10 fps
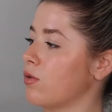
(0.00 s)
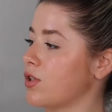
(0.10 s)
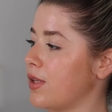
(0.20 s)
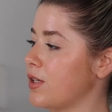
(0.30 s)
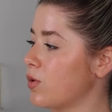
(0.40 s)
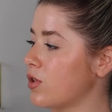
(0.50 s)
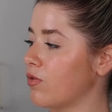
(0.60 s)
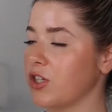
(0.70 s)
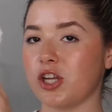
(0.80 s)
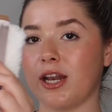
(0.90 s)
So this was
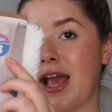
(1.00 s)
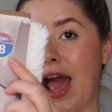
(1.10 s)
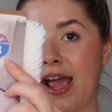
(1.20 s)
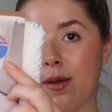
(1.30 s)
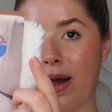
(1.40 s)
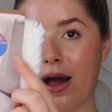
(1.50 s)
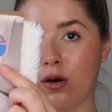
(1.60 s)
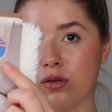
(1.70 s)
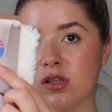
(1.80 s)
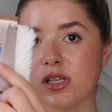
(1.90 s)
originally
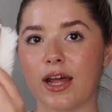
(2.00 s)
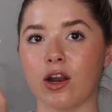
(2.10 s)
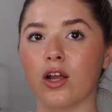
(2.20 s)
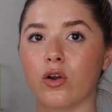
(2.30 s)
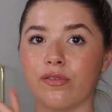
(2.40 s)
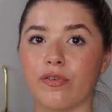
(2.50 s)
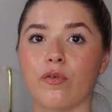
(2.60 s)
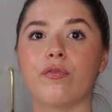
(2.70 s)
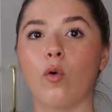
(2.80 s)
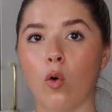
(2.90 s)
£8 and I got it for
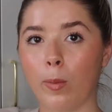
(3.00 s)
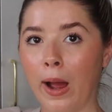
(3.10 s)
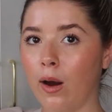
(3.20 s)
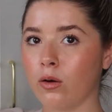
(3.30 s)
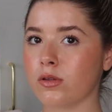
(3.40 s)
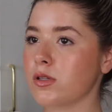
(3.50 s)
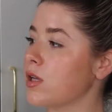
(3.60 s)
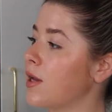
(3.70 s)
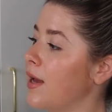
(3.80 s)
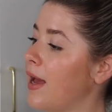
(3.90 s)
£4.
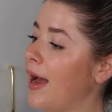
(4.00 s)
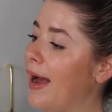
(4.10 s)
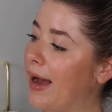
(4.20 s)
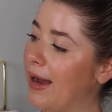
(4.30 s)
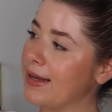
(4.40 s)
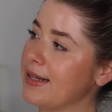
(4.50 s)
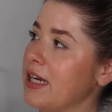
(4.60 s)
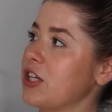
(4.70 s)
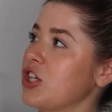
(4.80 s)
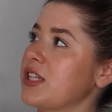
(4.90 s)
And it
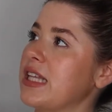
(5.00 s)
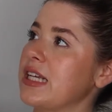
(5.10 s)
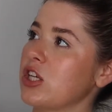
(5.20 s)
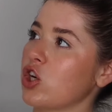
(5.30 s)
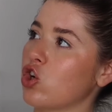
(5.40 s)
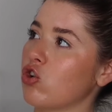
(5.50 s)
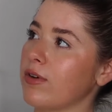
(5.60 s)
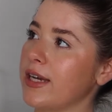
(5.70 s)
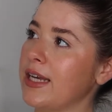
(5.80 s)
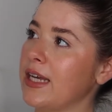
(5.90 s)
is just this
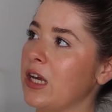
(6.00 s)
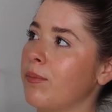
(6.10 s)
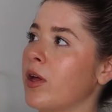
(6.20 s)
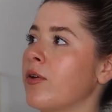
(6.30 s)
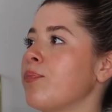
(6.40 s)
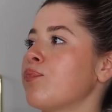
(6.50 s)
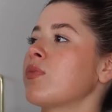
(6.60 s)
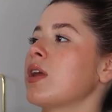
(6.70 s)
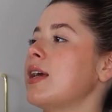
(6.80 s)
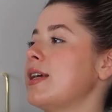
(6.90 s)
cream.
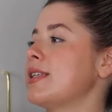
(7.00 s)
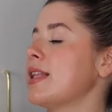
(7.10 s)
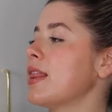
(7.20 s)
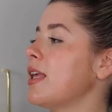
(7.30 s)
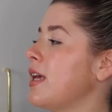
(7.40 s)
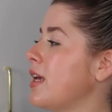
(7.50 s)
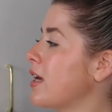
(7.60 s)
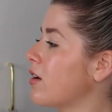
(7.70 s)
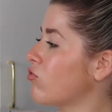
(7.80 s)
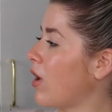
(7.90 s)
It's in
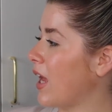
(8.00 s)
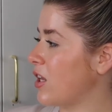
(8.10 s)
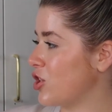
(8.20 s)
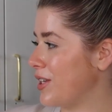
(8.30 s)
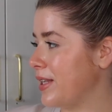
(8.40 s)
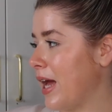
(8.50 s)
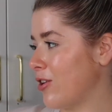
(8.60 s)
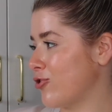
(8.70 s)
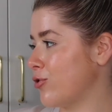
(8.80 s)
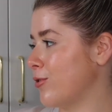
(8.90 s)
the range
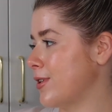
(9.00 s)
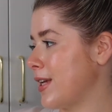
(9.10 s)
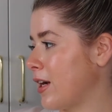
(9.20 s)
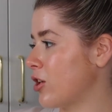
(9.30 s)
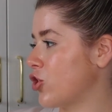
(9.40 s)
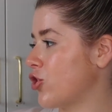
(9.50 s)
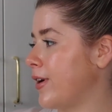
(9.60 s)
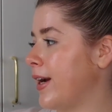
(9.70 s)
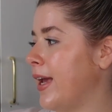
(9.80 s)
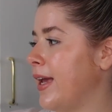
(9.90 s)
Natural
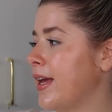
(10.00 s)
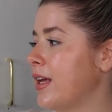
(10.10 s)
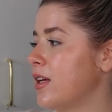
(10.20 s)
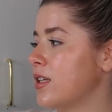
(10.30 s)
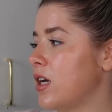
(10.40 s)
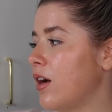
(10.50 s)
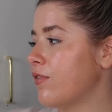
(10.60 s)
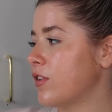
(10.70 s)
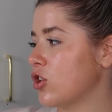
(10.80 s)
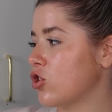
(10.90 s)
Sanctuary
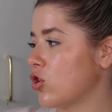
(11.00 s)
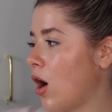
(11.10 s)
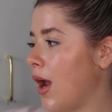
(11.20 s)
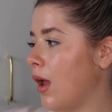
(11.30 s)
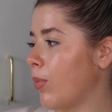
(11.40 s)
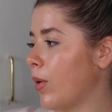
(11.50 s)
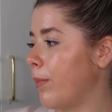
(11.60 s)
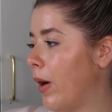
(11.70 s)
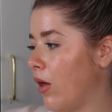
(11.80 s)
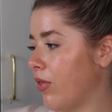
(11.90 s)
Tuft Stripe
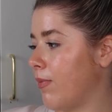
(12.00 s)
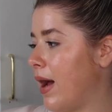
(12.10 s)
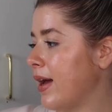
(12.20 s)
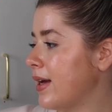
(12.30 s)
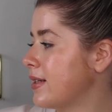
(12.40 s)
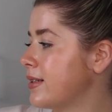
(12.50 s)
Bath Mat.